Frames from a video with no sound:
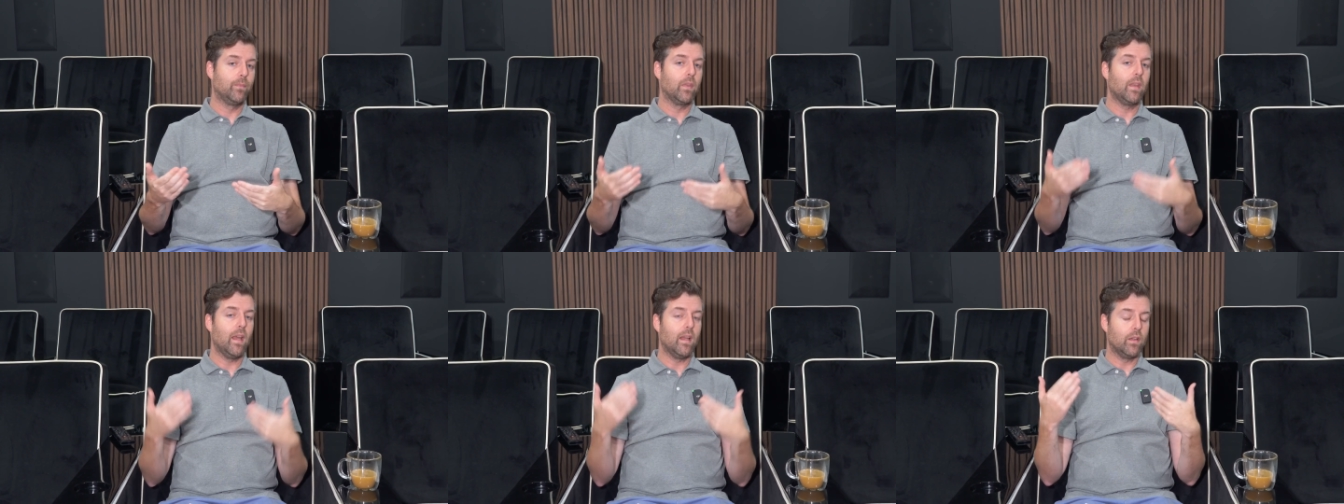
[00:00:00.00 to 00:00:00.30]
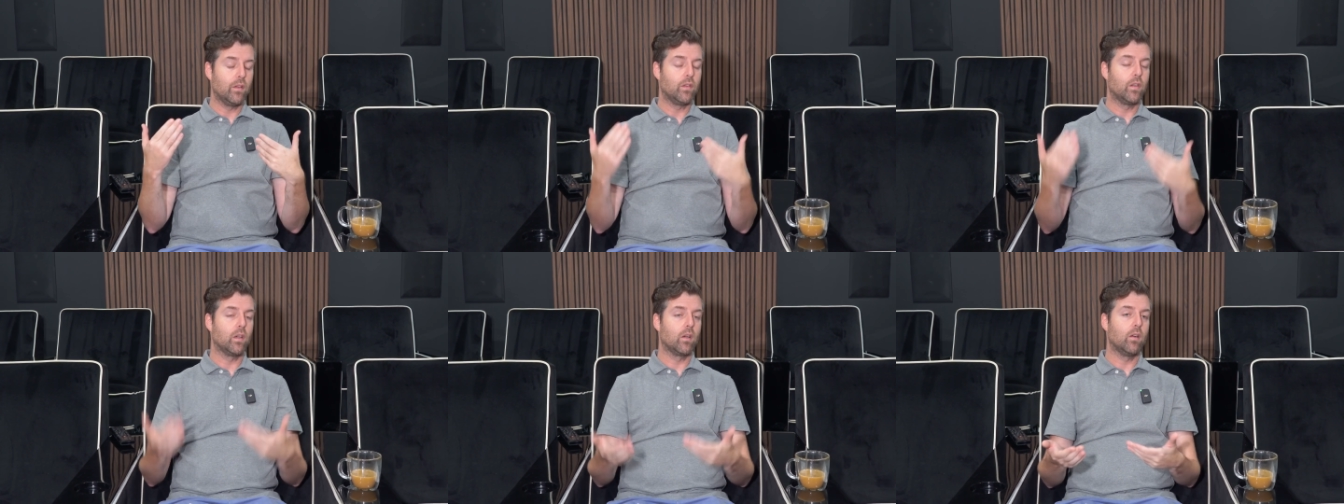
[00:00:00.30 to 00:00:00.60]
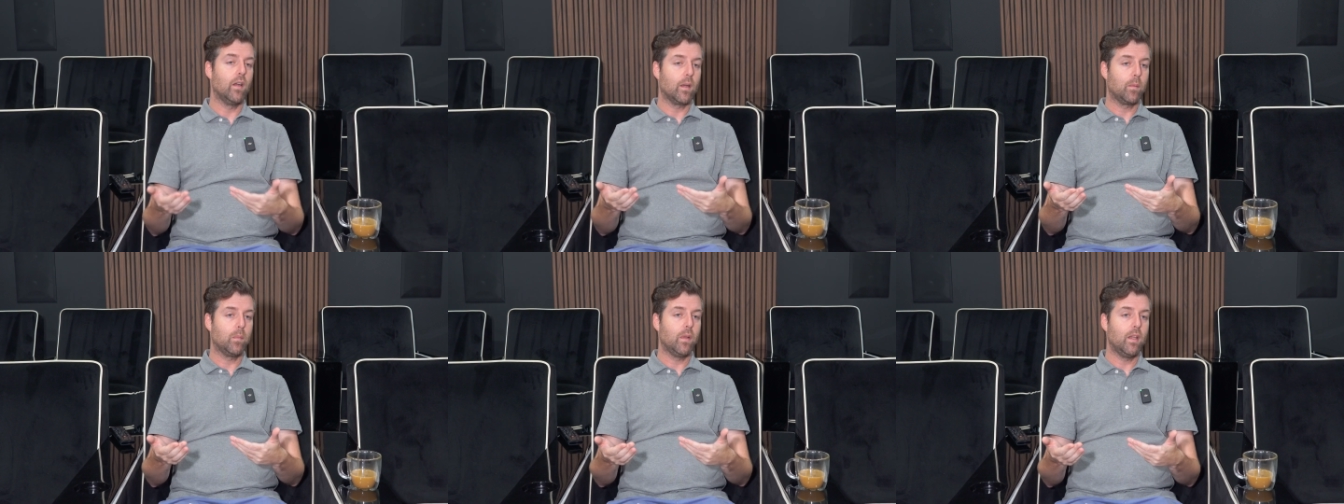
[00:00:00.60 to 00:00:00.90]
That is the
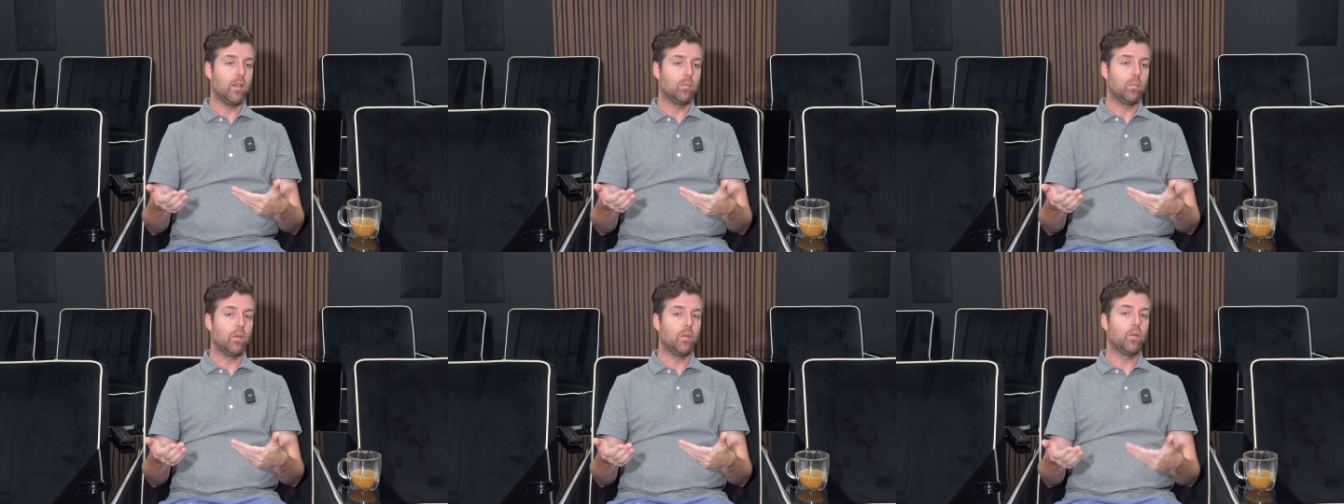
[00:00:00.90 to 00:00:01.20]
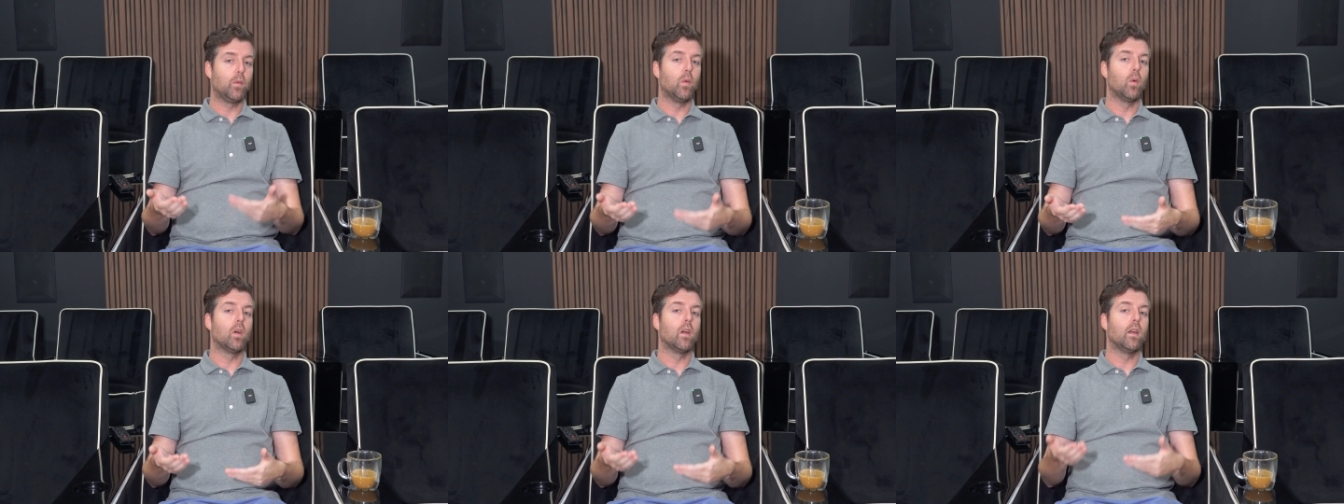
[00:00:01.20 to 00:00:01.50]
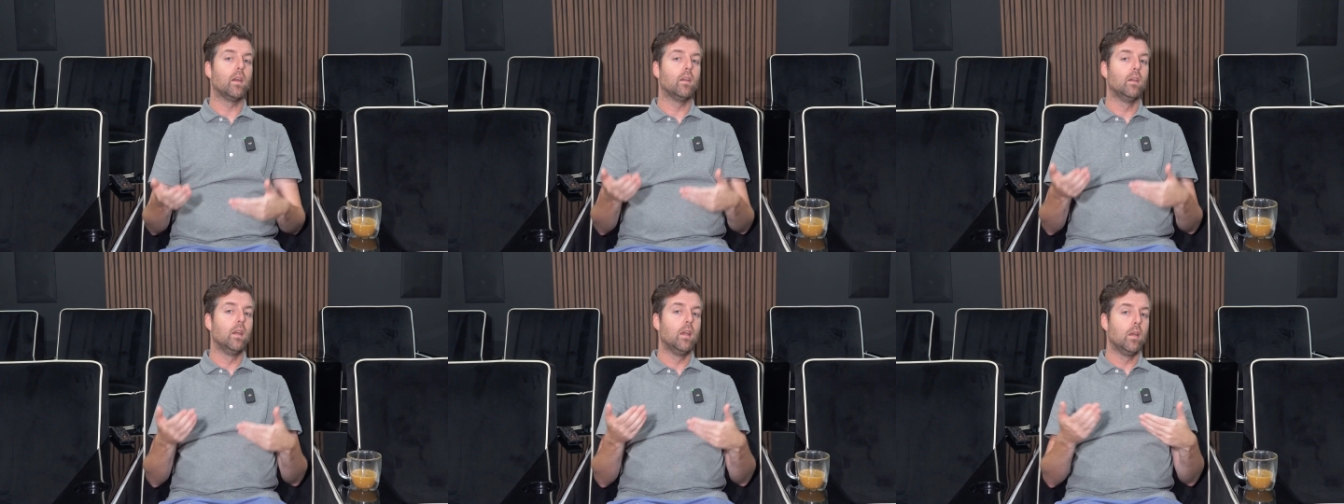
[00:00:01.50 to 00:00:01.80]
correct placement for
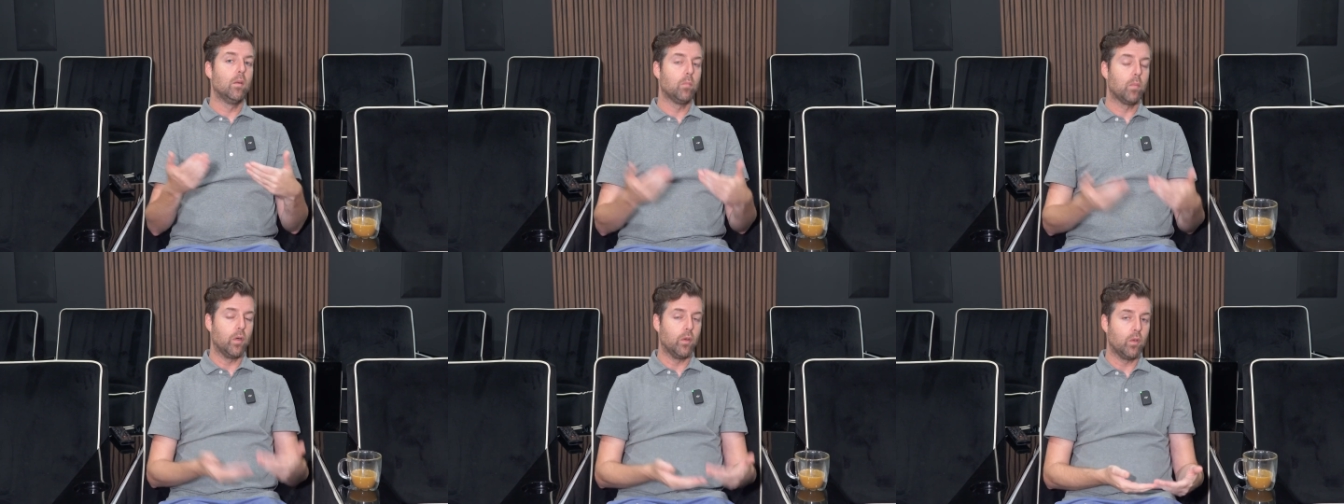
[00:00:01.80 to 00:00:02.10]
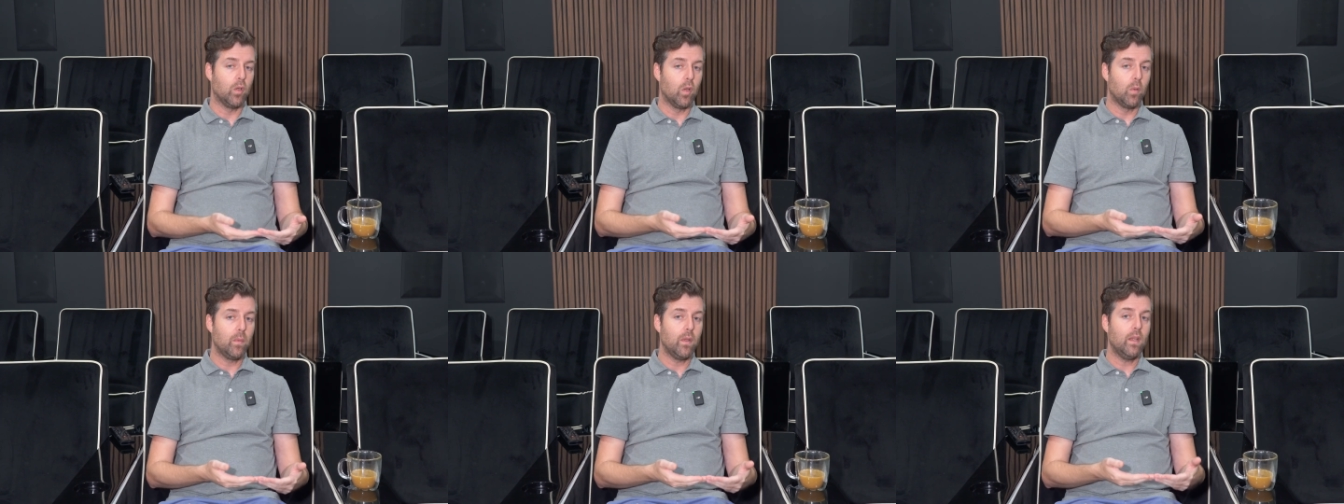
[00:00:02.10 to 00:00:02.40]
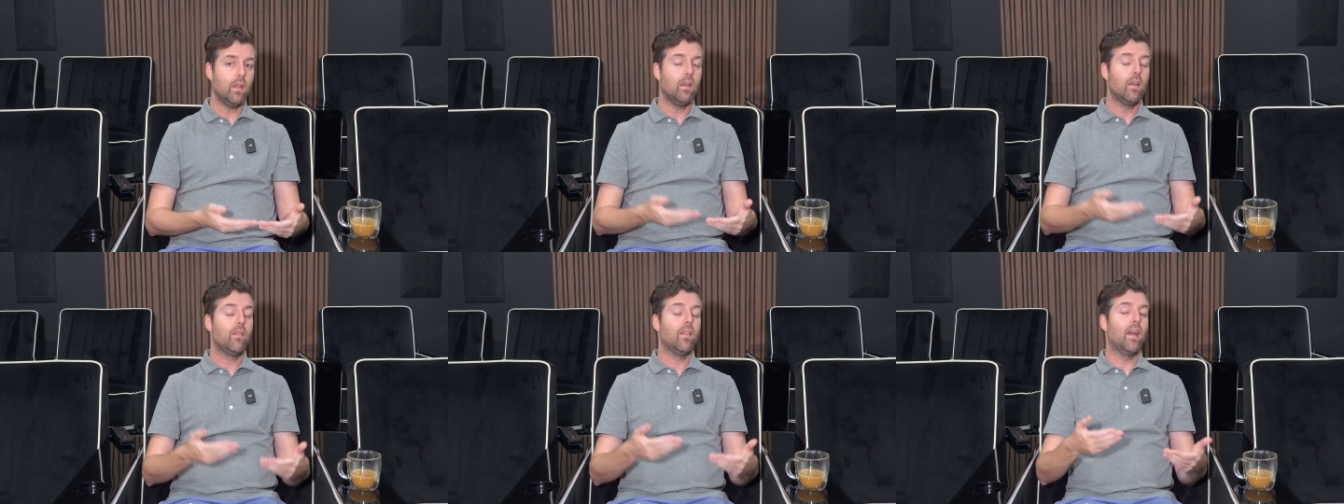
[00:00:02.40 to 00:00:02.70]
it per Dolby.